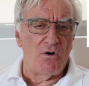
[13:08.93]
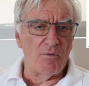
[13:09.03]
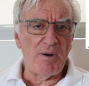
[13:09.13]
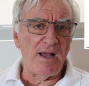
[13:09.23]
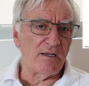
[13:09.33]

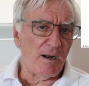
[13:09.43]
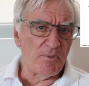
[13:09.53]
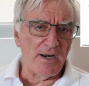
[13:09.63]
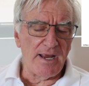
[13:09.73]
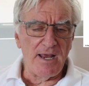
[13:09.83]
or pilot
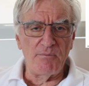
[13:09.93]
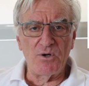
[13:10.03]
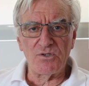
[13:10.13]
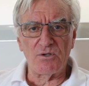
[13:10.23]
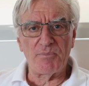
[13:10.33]
operating
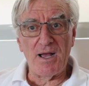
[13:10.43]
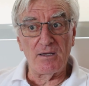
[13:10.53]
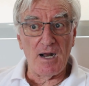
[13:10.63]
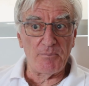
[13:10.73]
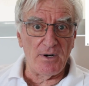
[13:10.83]
handbooks or
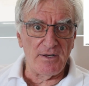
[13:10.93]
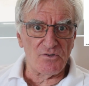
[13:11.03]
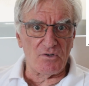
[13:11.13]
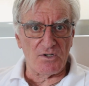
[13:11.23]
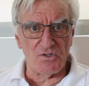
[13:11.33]
pilot operating
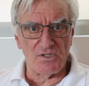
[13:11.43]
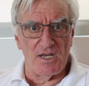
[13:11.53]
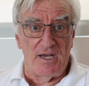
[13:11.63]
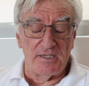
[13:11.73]
instructions,